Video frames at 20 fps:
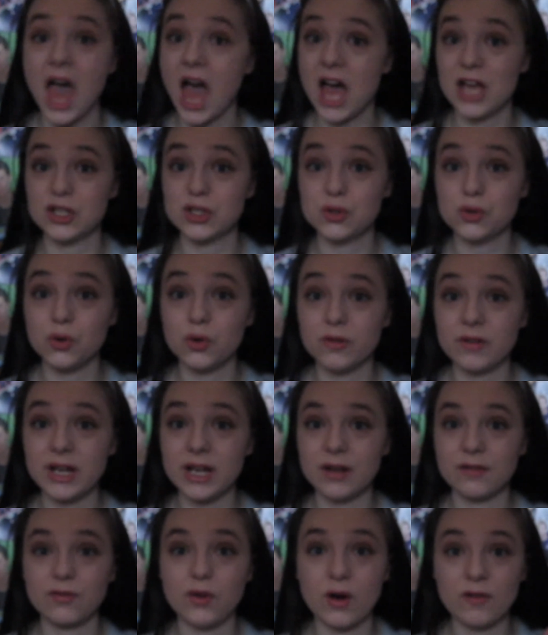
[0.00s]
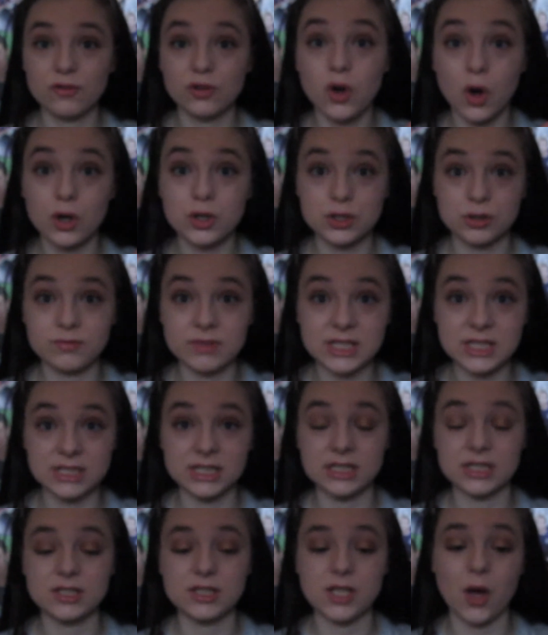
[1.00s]
I saw it, and I thought, I've got to read
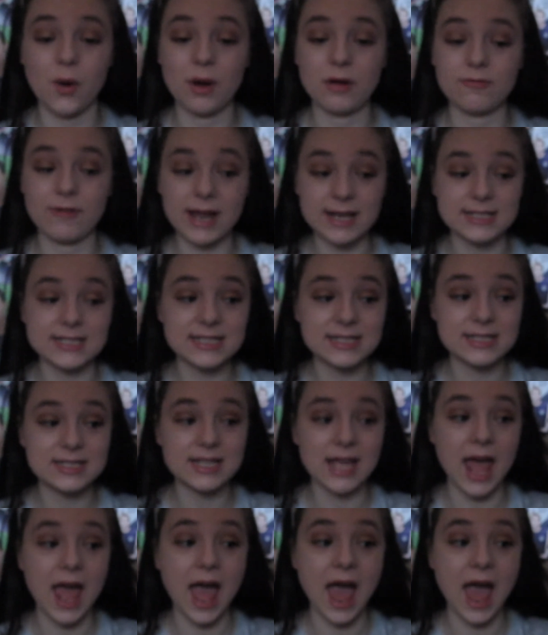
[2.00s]
it, so I read it.